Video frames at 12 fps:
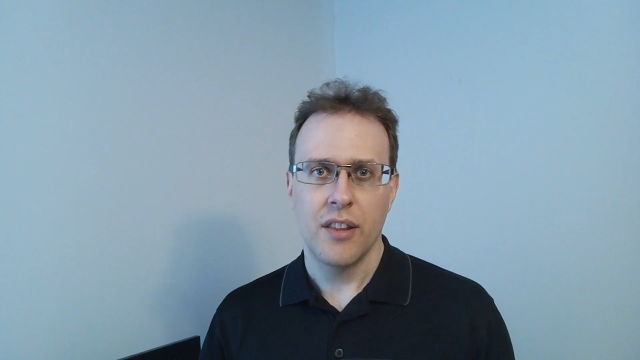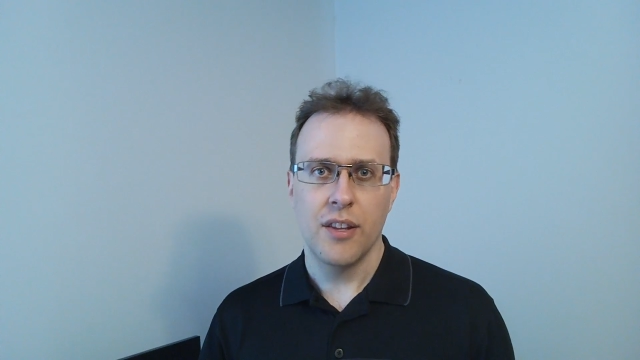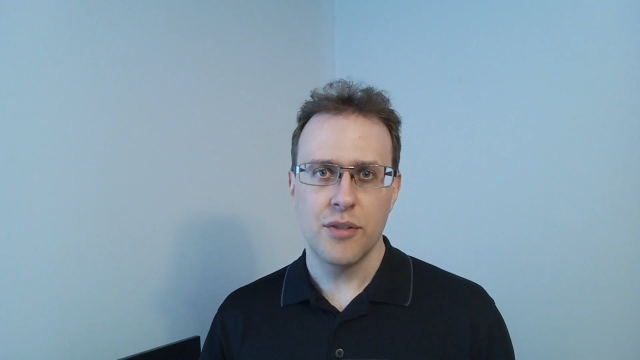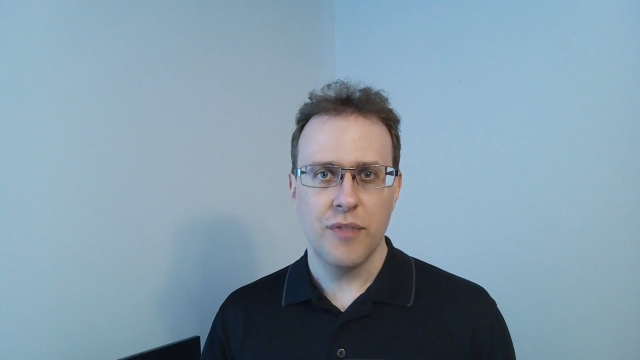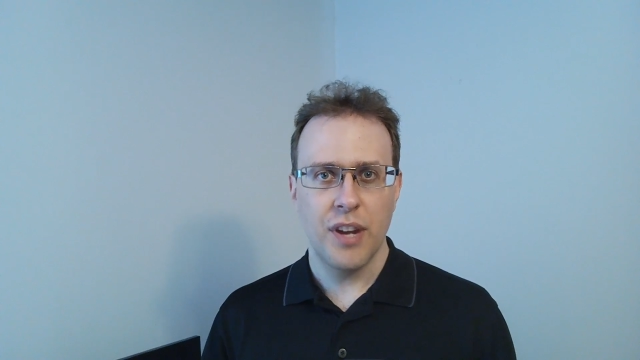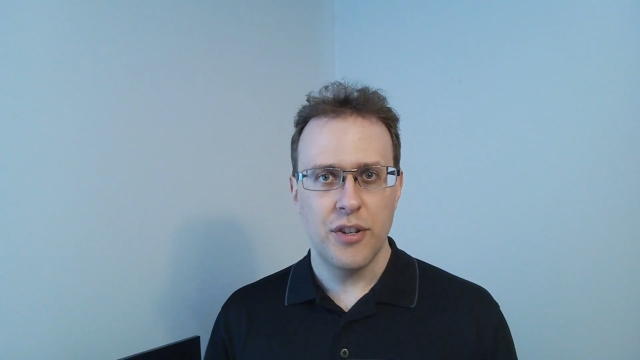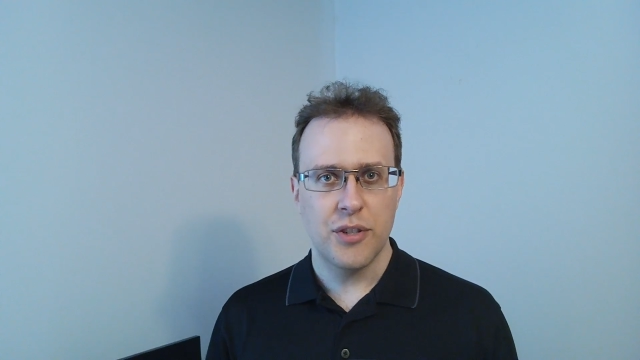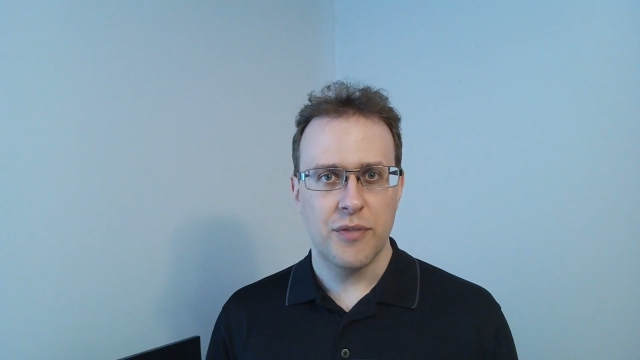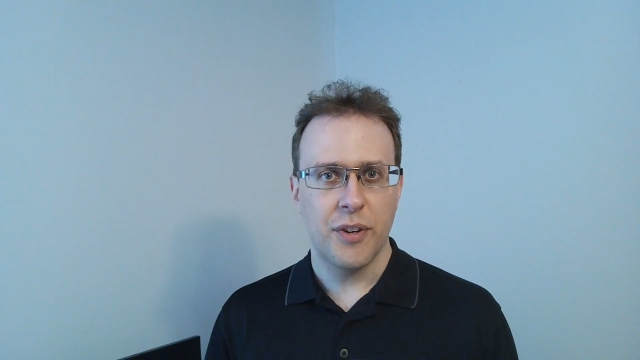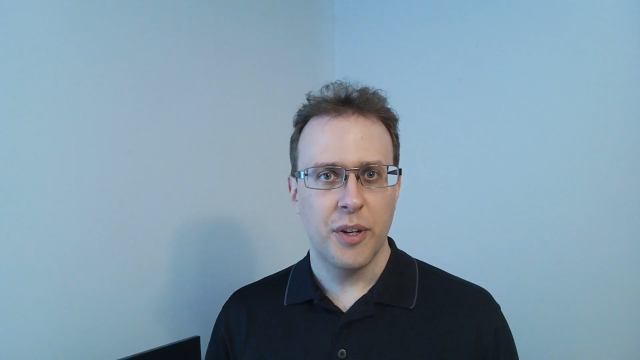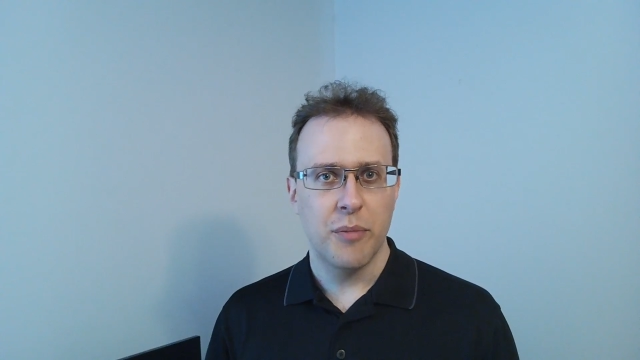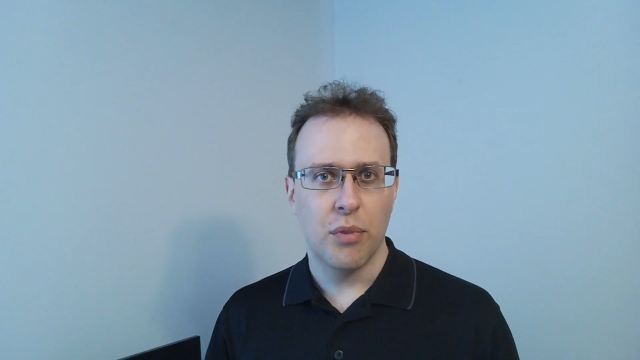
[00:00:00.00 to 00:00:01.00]
This range is
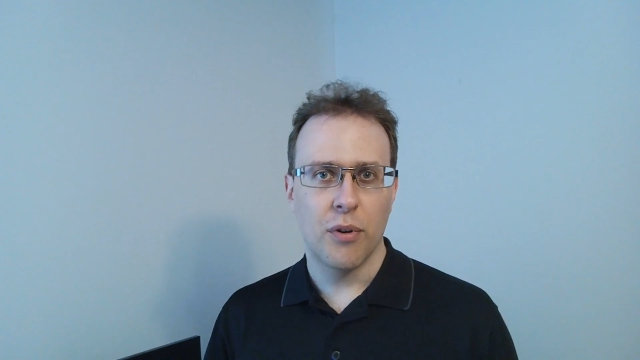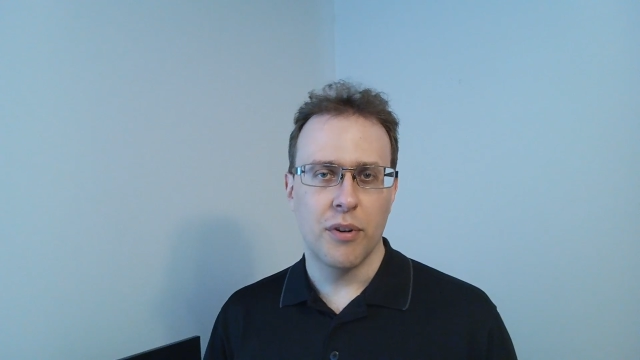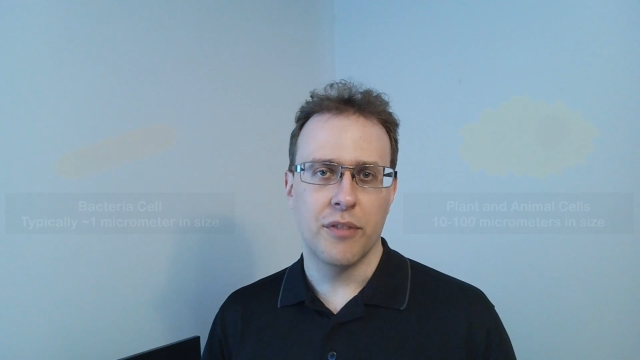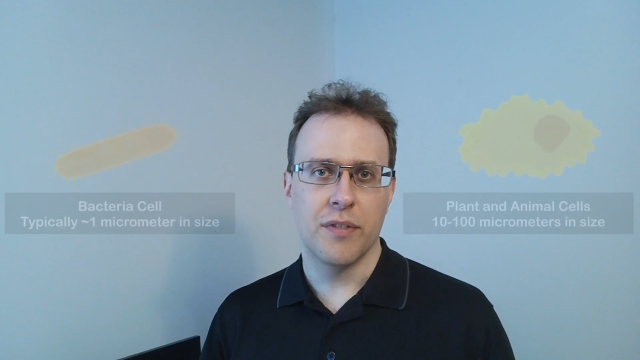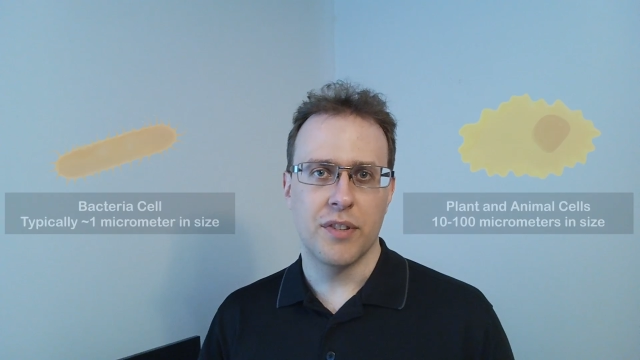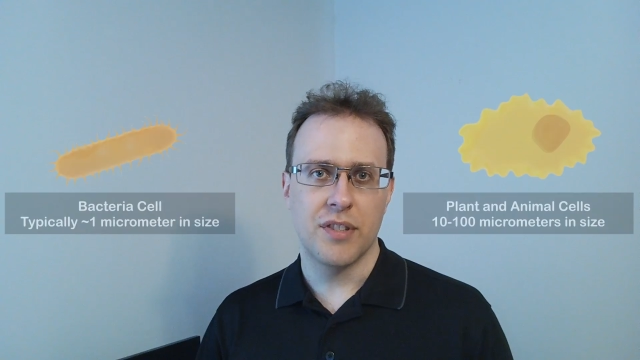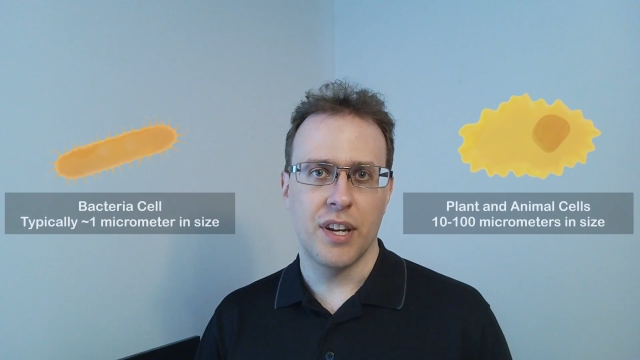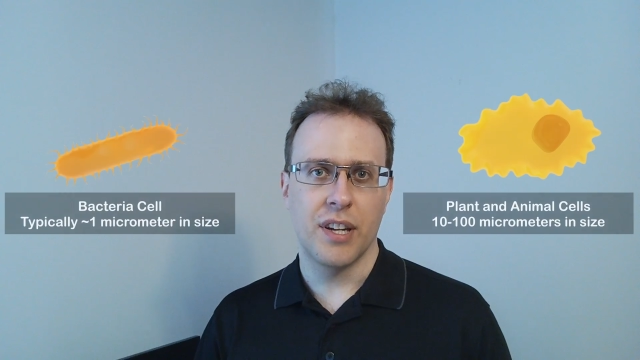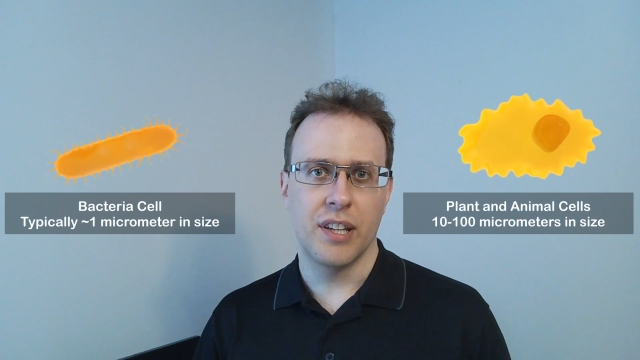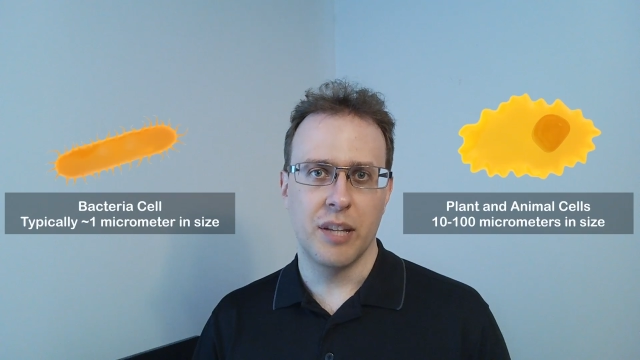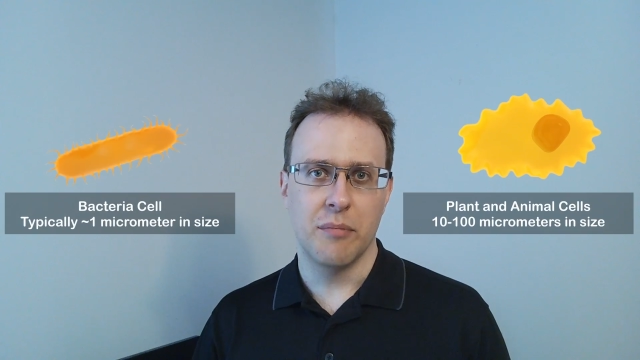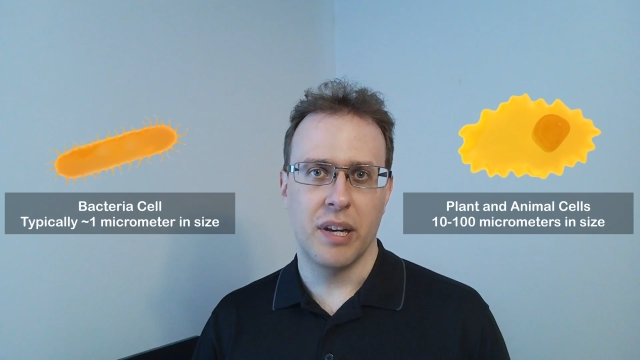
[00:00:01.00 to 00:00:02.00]
very important for
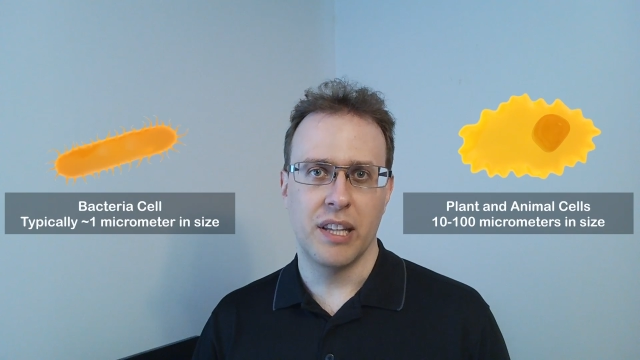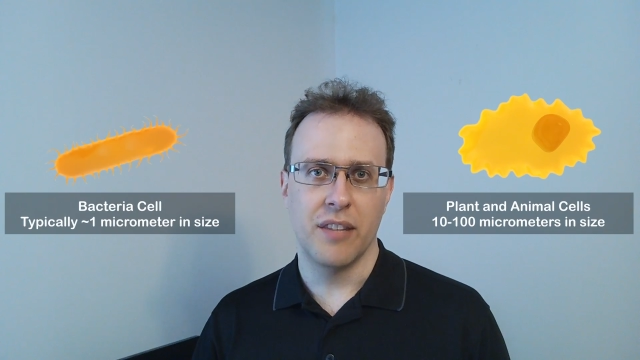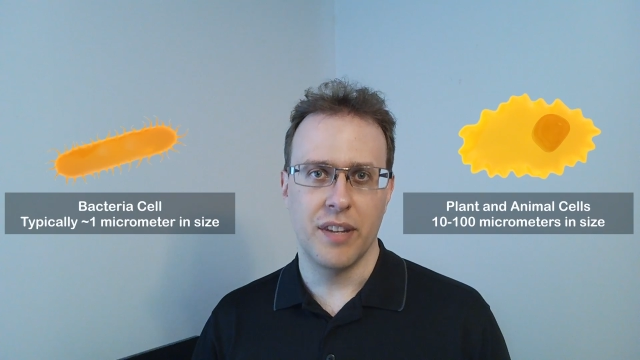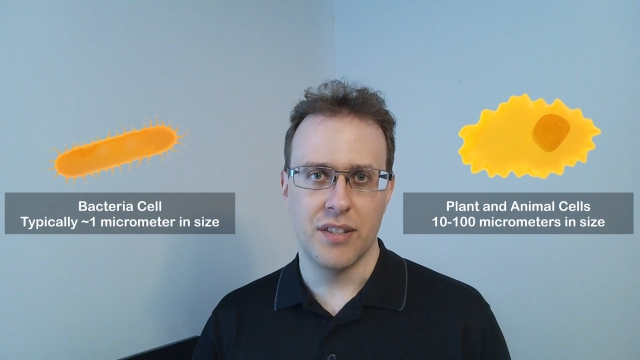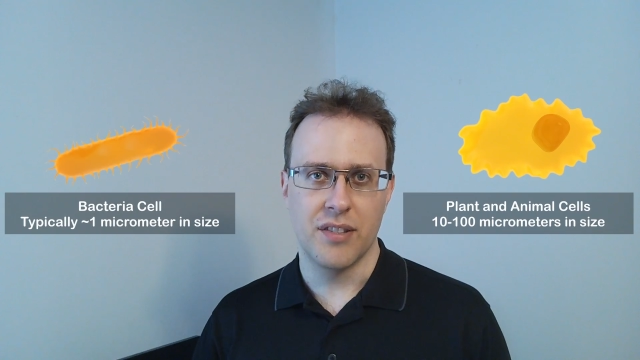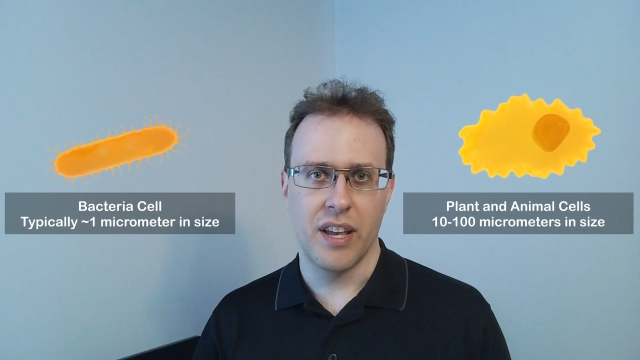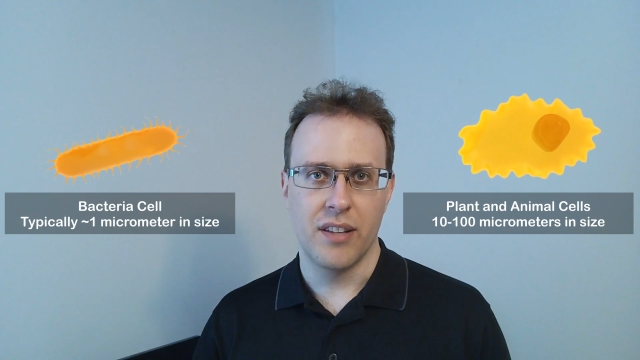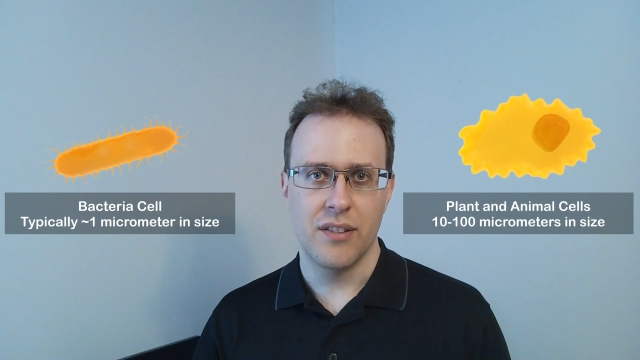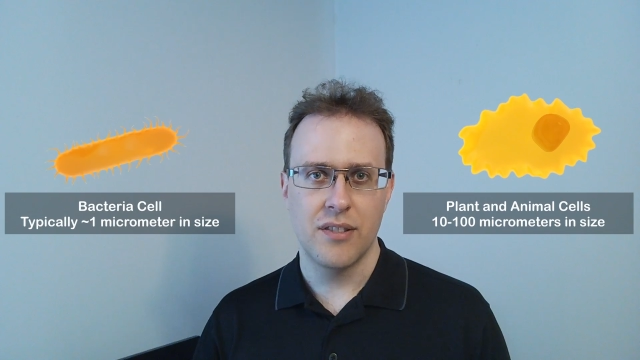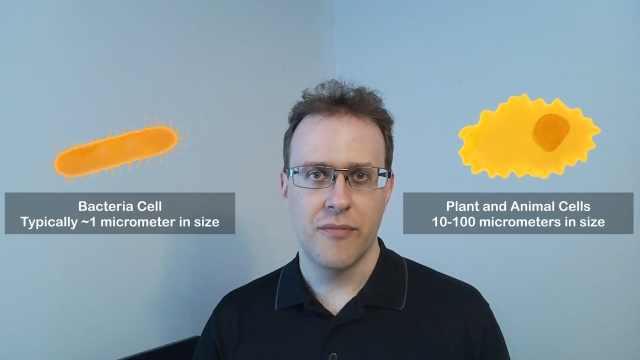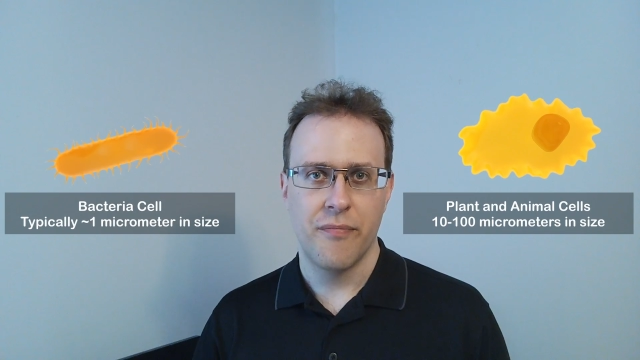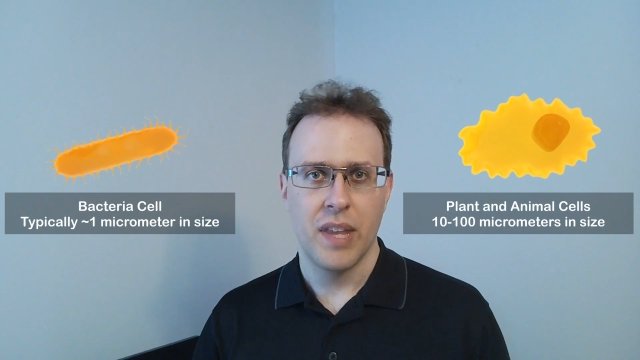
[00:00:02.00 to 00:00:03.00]
signaling by living
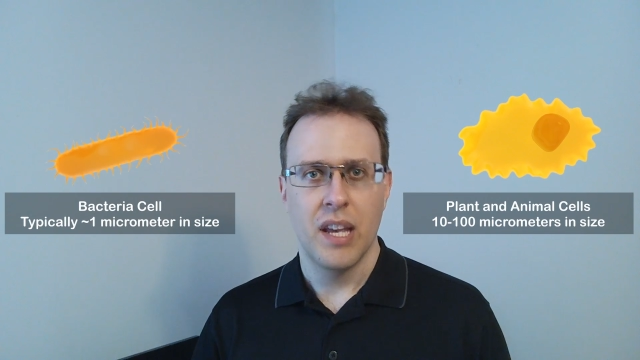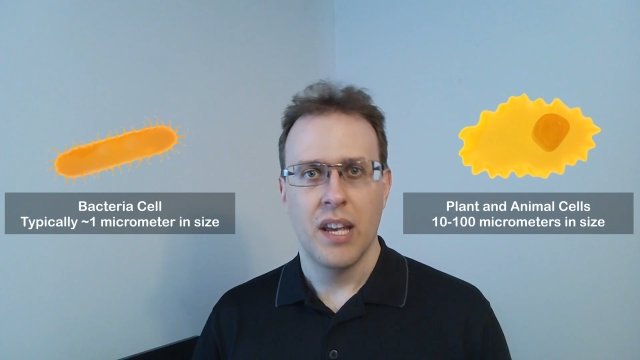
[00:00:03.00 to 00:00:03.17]
cells,